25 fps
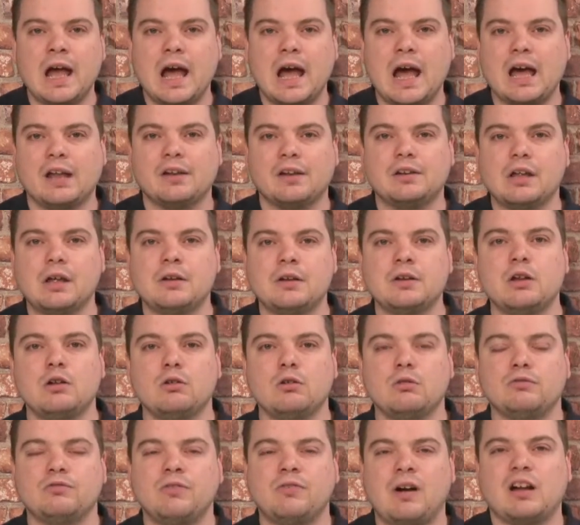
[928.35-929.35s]
and a
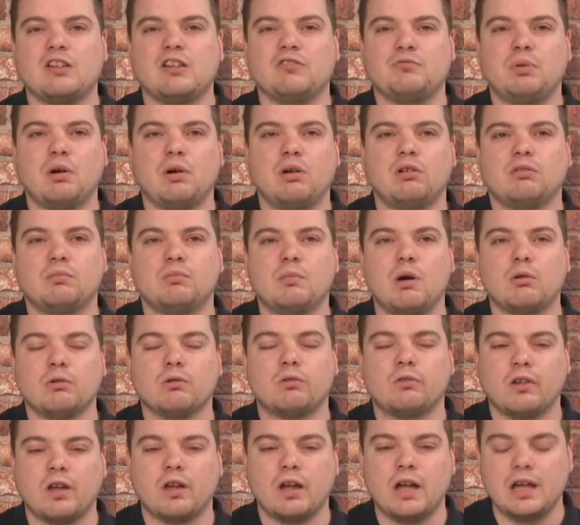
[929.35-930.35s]
new 5-pole
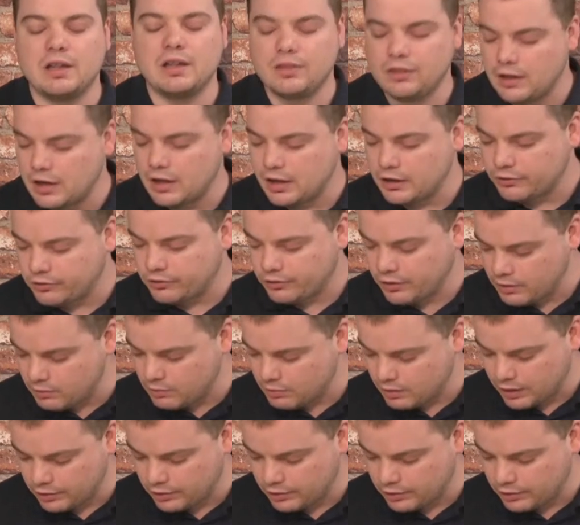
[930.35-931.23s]
motor in there too,